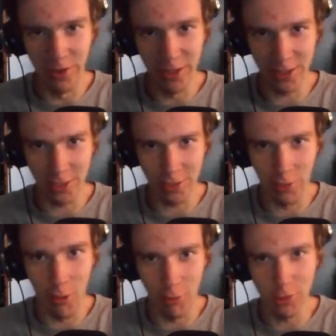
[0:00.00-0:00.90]
This is the
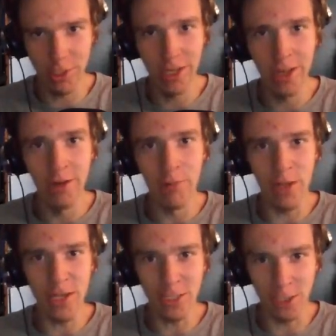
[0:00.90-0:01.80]
most
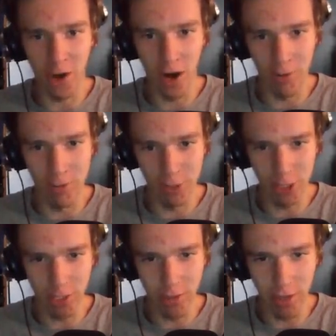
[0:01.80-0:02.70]
piece of garbage
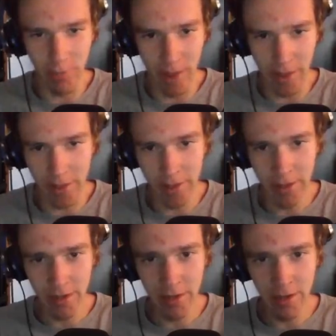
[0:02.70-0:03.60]
machine you can make.
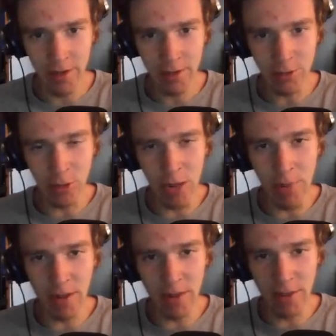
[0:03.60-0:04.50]
Do not
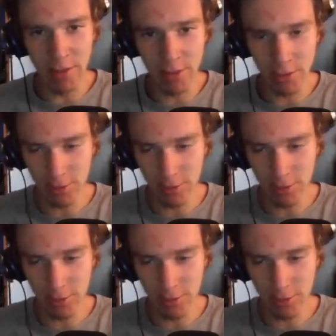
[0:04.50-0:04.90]
make this.